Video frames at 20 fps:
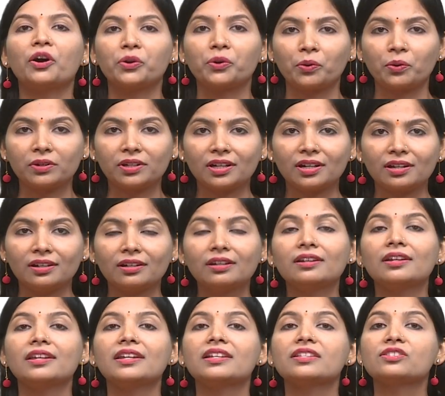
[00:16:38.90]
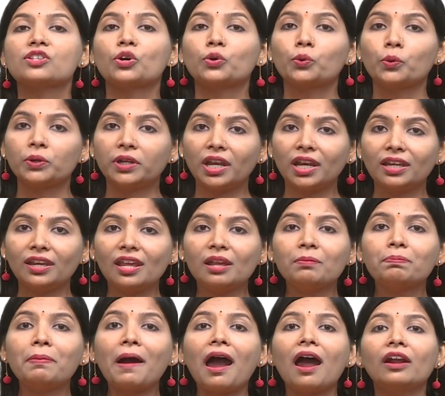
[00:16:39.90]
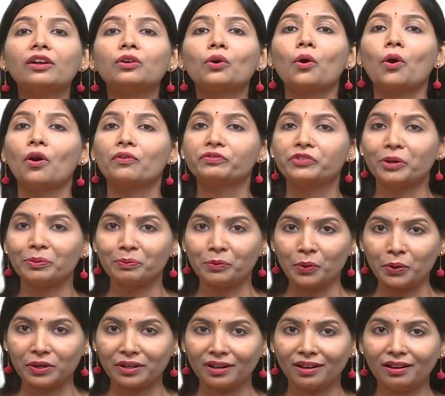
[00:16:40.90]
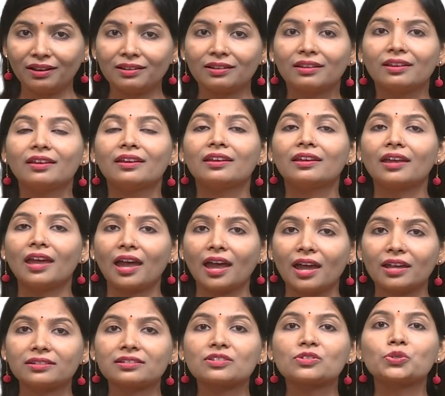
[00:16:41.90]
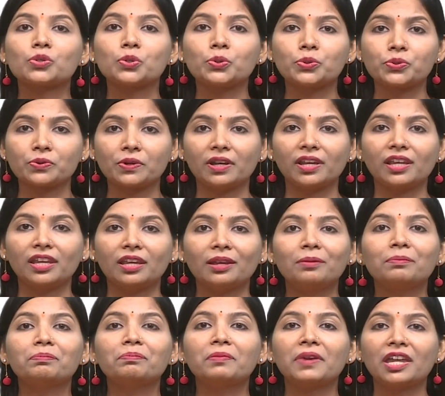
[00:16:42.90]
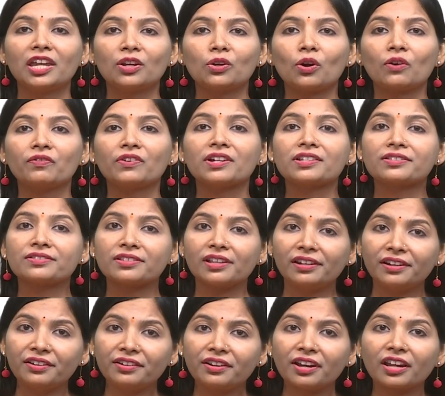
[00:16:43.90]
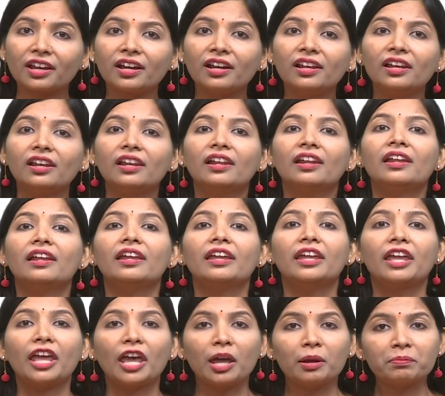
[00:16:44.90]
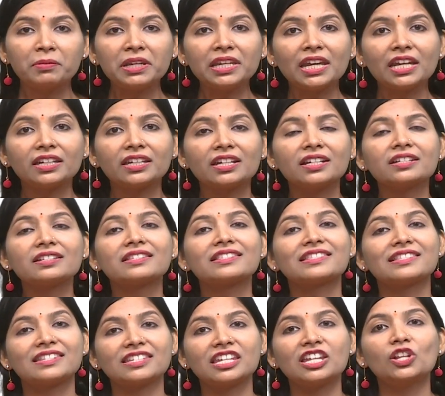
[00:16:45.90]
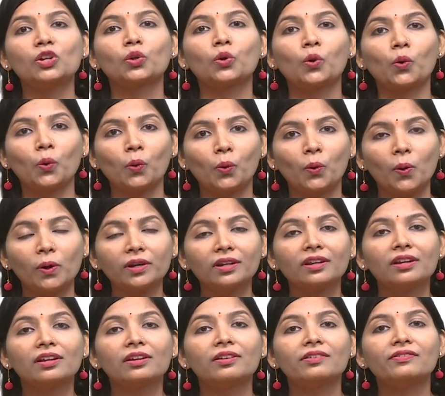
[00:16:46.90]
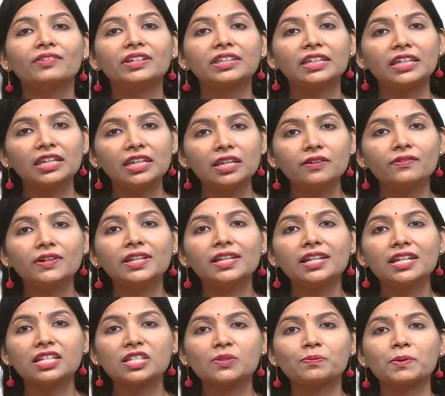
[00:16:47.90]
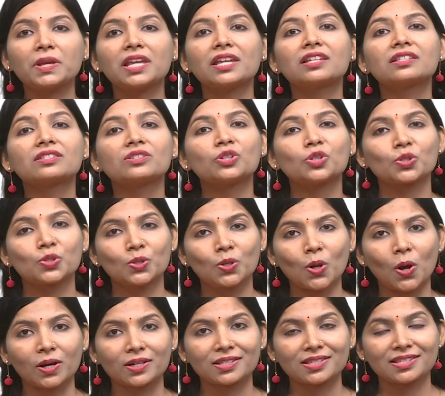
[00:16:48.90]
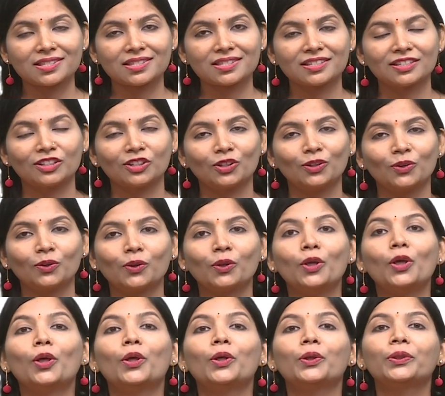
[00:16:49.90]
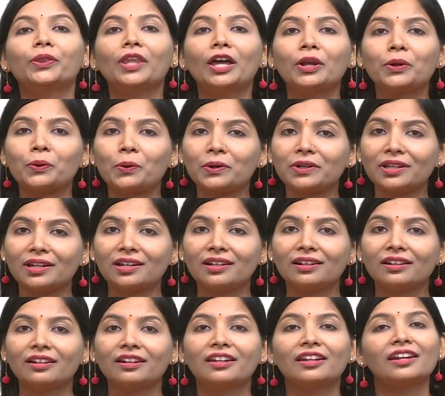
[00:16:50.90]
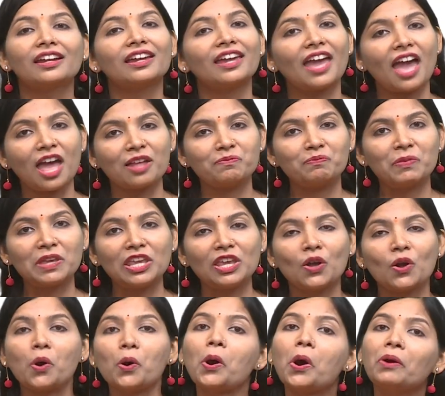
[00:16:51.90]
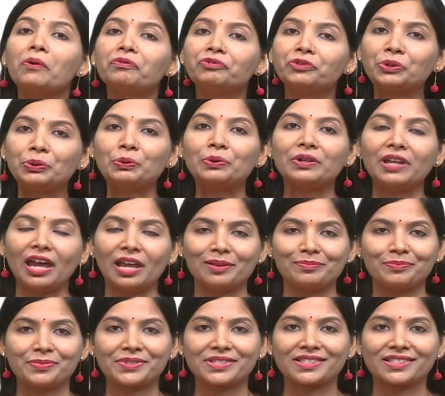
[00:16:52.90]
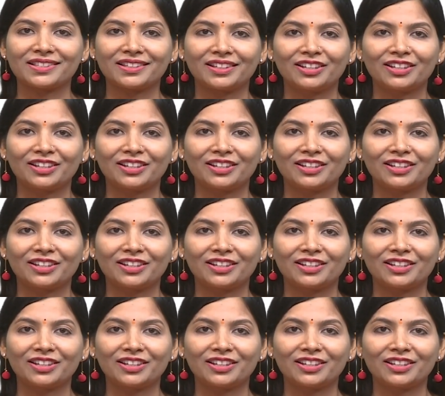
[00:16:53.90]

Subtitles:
rotor is a rotating part of the motor and is usually made of a cylindrical laminated steel core with evenly spaced slots. The rotor can be of two types.